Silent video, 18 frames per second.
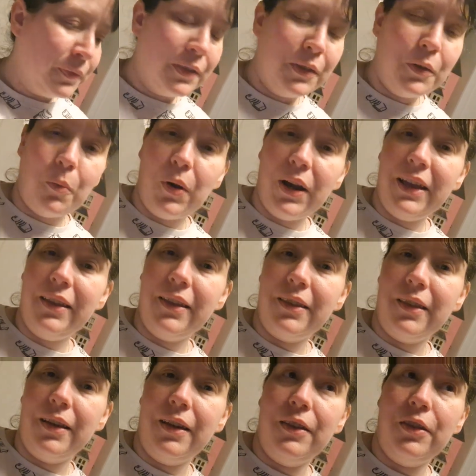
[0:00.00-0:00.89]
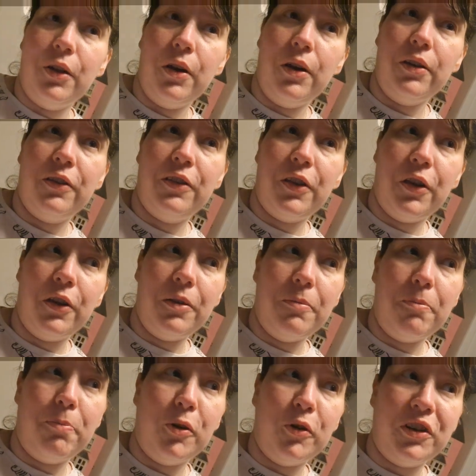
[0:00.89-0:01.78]
the way that the the
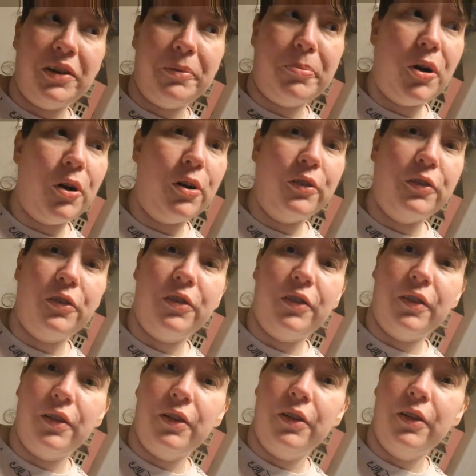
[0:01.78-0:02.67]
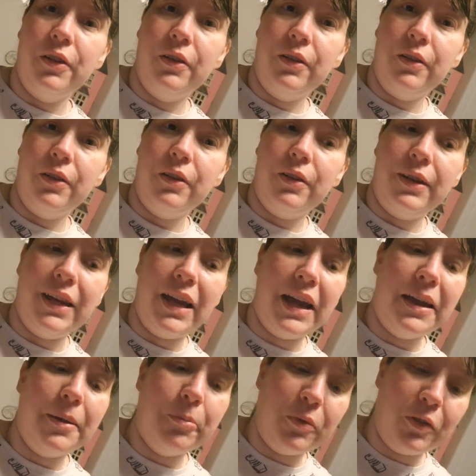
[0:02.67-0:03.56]
certain body parts are
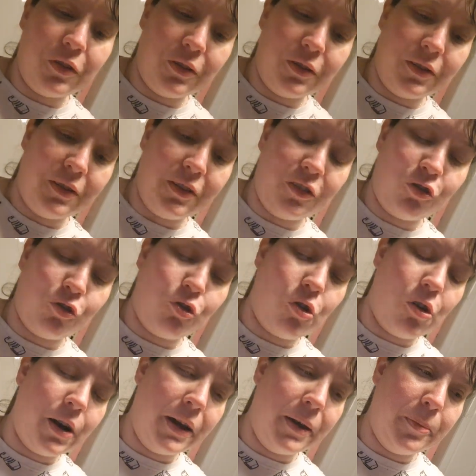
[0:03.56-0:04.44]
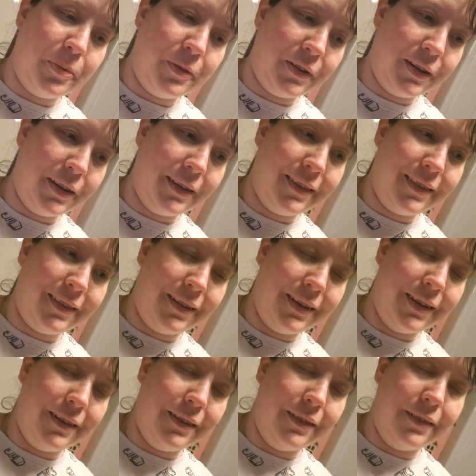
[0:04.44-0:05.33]
named and described, and it's
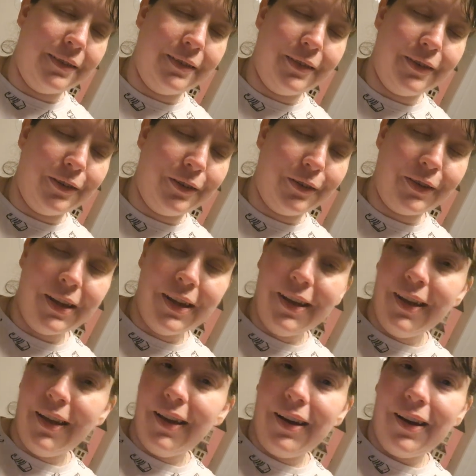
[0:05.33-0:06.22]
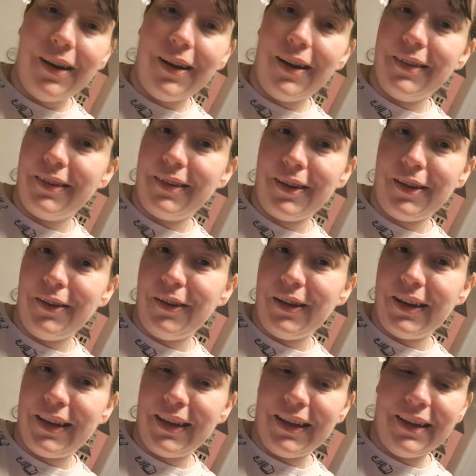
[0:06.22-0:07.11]
like, oh god, I just don't
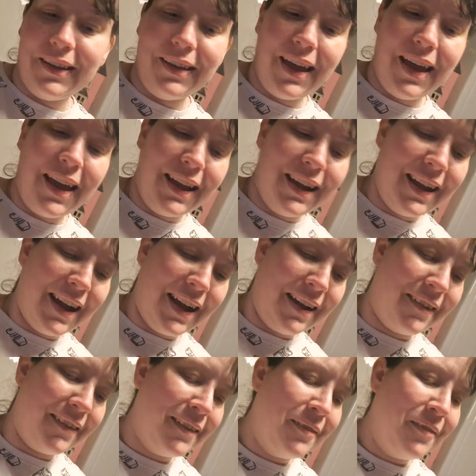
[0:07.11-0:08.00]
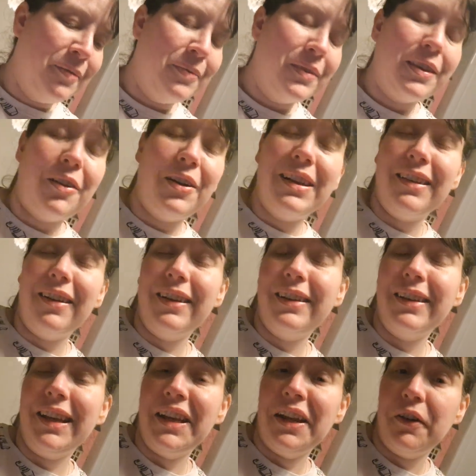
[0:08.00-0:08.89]
like it. Anyhow, so I, I
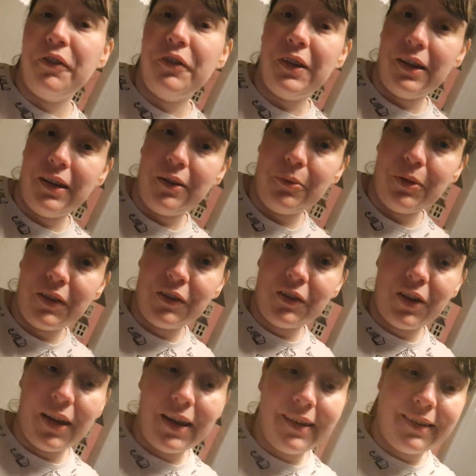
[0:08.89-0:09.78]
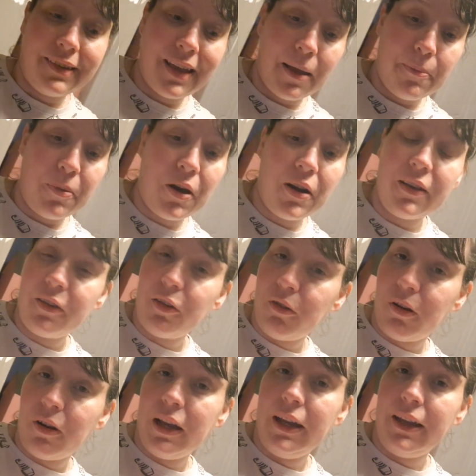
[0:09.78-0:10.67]
DNF'd it, which uh, is sad, but it's
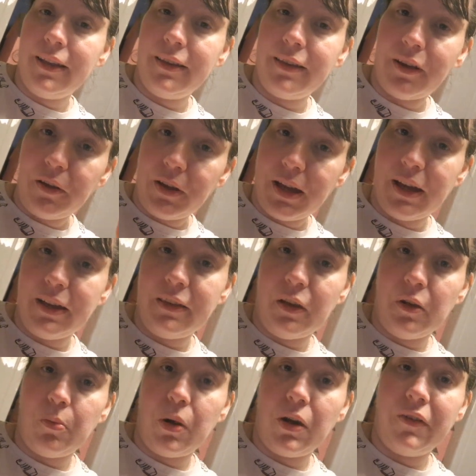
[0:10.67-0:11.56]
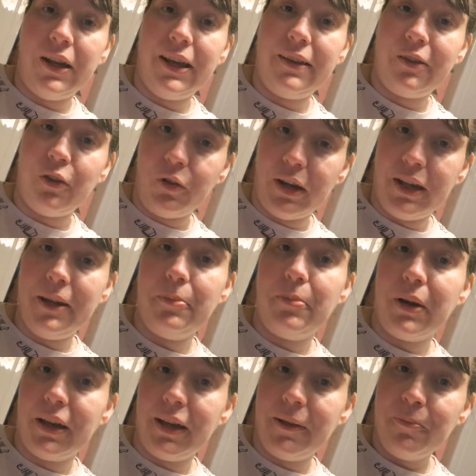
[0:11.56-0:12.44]
all right. It's okay. Don't worry. It's on
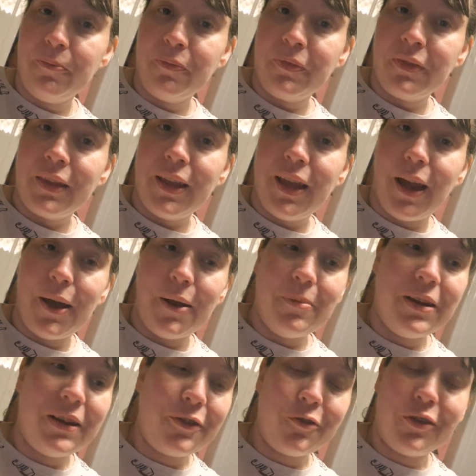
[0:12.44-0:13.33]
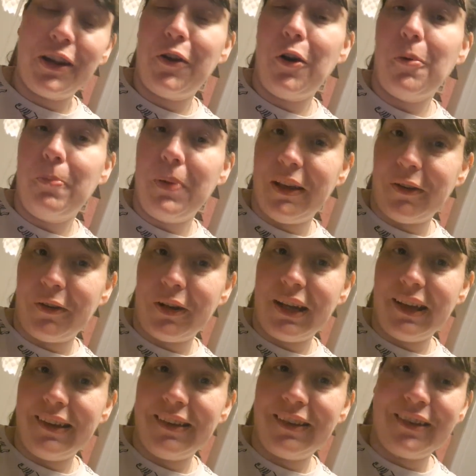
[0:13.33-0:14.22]
eBay. Um, and it's already got a bid on
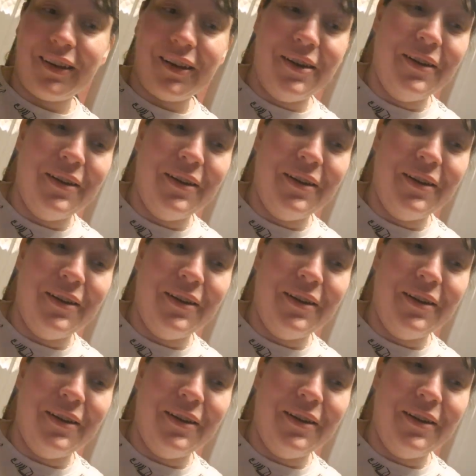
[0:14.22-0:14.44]
it, so